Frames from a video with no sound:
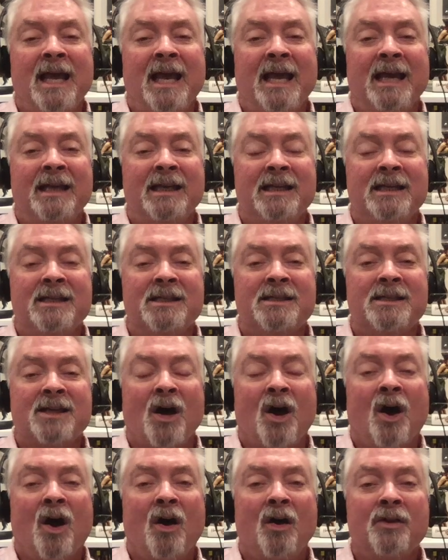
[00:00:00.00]
eighties
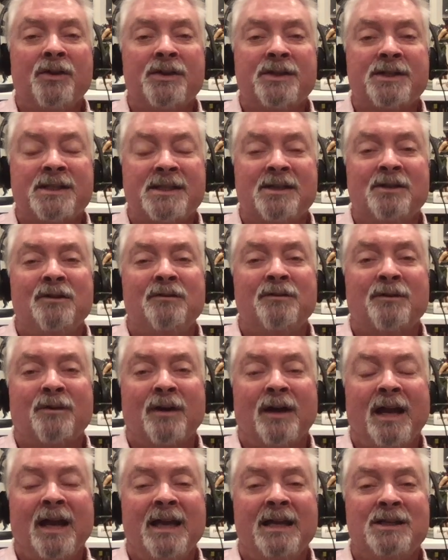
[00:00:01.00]
all the Silver
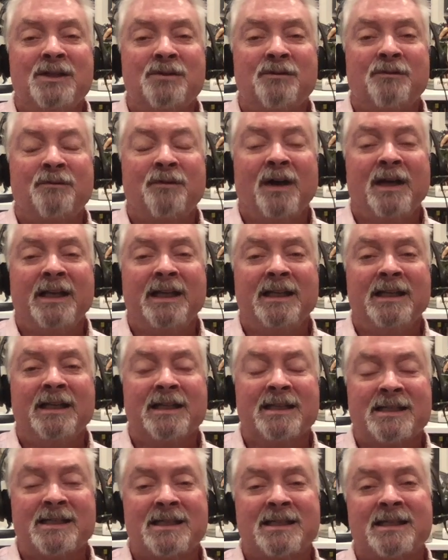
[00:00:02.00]
Age
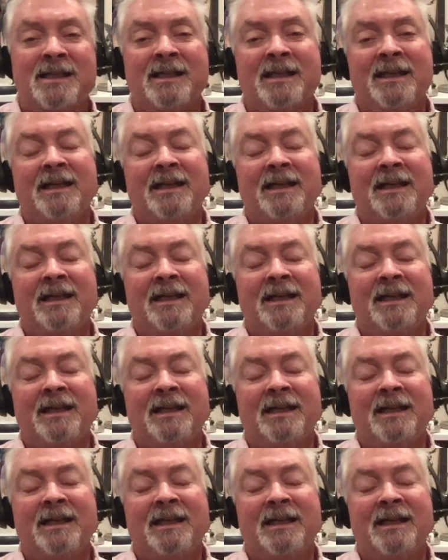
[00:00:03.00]
funniness